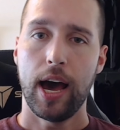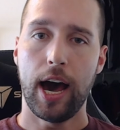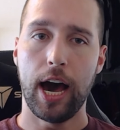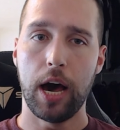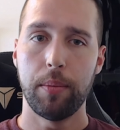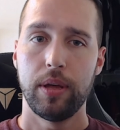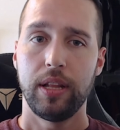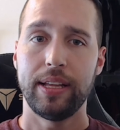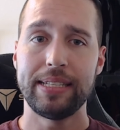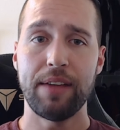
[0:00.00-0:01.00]

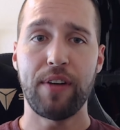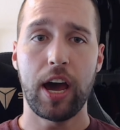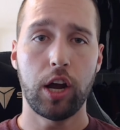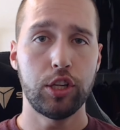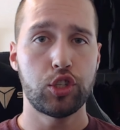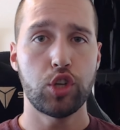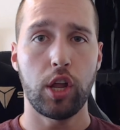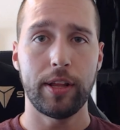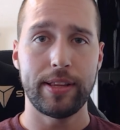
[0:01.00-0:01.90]
Let's say if I uninstall